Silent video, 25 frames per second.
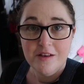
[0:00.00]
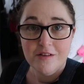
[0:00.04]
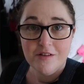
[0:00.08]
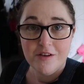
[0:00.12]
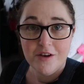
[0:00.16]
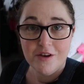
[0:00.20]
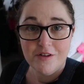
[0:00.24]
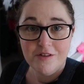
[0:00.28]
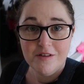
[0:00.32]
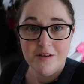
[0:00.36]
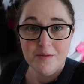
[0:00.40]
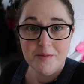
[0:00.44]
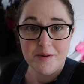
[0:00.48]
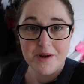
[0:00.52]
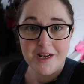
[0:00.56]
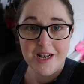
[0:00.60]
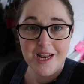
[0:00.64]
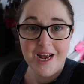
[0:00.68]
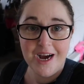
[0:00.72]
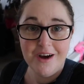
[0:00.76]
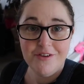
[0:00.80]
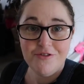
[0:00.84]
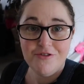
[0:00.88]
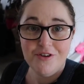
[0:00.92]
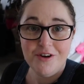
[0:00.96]
So
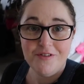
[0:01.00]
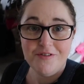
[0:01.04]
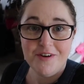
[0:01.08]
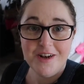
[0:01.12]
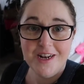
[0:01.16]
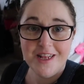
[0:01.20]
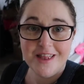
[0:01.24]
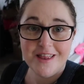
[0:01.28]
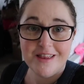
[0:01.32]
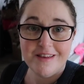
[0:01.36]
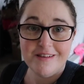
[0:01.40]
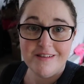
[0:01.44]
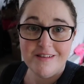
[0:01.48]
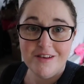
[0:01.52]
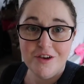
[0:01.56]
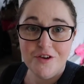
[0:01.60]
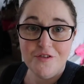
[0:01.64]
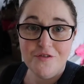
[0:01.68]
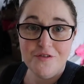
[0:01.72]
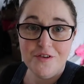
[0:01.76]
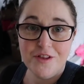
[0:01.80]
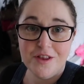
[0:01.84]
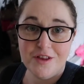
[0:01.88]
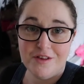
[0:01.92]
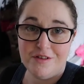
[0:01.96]
typically after I've cleaned the
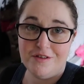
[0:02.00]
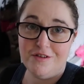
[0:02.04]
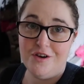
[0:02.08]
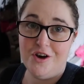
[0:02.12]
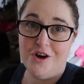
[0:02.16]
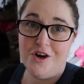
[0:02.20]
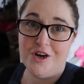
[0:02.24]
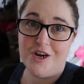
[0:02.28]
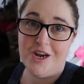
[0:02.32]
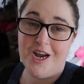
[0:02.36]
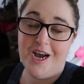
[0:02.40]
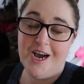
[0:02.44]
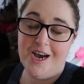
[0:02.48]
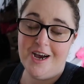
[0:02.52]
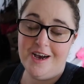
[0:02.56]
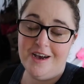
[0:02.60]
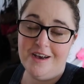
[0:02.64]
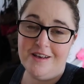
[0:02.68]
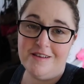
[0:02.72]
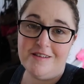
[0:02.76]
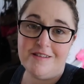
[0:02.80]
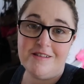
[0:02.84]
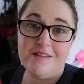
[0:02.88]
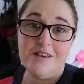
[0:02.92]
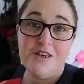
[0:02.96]
sofa, the dog
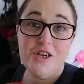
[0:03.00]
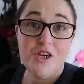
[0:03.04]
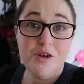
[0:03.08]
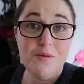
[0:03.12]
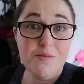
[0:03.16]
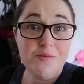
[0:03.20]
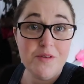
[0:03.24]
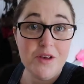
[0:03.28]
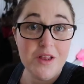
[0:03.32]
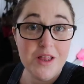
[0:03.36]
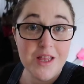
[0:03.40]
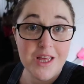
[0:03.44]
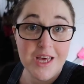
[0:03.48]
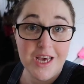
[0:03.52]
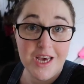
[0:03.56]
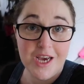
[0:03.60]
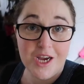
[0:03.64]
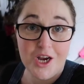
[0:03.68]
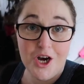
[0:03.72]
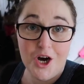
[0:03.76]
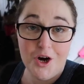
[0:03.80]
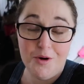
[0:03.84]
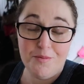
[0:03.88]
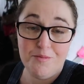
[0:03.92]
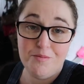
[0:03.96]
has jumped on there and
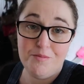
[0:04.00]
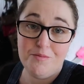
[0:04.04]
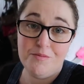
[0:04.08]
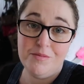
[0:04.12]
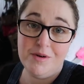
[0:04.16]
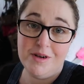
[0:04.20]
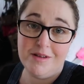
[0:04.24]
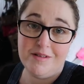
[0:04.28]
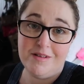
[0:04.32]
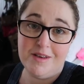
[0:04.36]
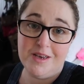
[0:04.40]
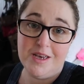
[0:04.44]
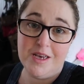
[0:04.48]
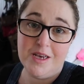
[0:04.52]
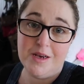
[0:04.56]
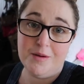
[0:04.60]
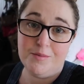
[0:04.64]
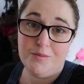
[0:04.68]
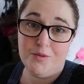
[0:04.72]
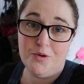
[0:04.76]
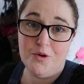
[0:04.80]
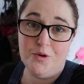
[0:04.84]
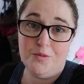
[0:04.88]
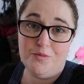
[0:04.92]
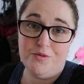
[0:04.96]
got muddy
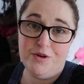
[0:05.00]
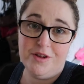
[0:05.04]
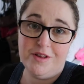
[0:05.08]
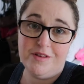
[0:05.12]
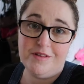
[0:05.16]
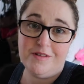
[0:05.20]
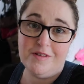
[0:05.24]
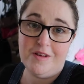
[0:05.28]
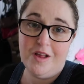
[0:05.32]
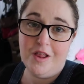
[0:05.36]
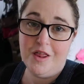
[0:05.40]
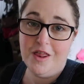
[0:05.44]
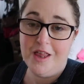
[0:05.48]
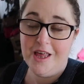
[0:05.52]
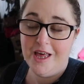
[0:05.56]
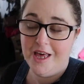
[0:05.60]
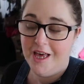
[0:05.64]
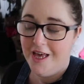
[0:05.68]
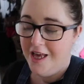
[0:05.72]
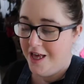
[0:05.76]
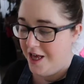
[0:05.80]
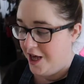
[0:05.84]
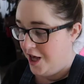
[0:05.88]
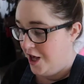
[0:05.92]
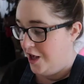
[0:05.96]
paw prints on
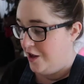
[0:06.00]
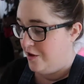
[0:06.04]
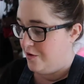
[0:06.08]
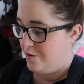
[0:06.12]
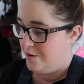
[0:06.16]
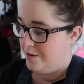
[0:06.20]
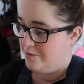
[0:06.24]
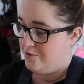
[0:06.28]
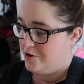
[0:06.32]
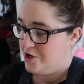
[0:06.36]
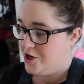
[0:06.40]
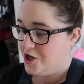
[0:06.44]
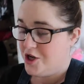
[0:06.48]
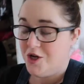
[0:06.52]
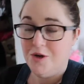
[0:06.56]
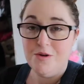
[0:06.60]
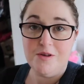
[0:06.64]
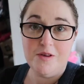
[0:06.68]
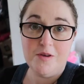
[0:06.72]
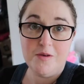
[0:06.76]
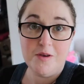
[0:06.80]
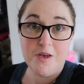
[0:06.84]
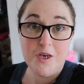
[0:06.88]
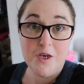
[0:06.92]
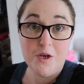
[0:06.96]
there. So I'm just going
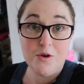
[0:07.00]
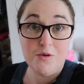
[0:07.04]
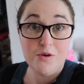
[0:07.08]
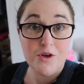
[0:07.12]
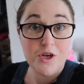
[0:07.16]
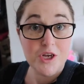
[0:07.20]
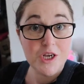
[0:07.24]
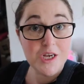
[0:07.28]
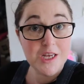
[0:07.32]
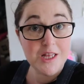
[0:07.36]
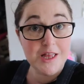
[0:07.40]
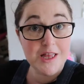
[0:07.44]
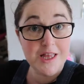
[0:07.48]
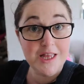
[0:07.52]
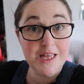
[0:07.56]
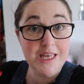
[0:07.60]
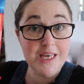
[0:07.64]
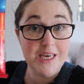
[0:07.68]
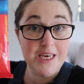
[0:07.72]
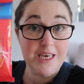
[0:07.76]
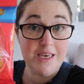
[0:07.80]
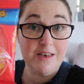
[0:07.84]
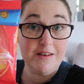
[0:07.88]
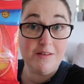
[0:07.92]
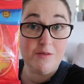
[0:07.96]
to use
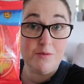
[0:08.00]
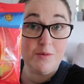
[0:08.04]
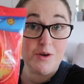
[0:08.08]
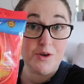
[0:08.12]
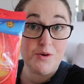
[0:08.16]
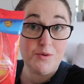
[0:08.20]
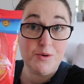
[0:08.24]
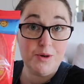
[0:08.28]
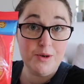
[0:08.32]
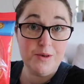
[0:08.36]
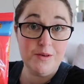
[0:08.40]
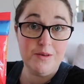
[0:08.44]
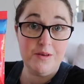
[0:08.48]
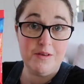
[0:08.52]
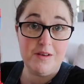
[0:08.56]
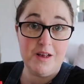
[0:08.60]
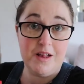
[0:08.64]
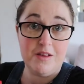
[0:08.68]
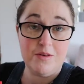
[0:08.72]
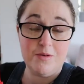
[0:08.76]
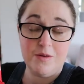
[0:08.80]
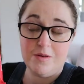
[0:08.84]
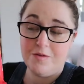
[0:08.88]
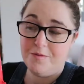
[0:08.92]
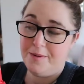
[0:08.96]
these, which were also
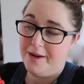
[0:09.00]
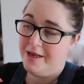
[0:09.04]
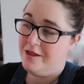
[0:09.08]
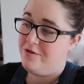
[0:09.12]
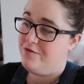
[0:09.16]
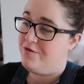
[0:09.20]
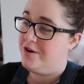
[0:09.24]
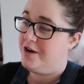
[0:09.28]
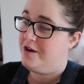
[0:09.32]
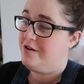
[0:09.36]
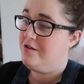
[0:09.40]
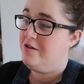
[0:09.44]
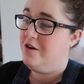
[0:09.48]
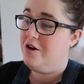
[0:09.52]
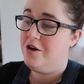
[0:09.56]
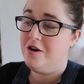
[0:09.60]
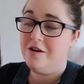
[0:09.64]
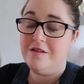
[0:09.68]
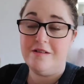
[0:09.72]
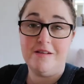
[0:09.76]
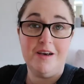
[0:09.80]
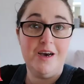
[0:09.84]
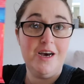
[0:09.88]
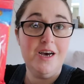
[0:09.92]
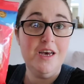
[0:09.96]
sent to us by the Rug
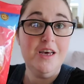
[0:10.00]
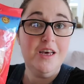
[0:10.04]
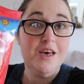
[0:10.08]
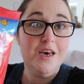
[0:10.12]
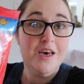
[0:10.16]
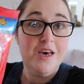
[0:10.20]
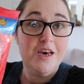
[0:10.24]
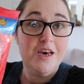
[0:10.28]
Doctor,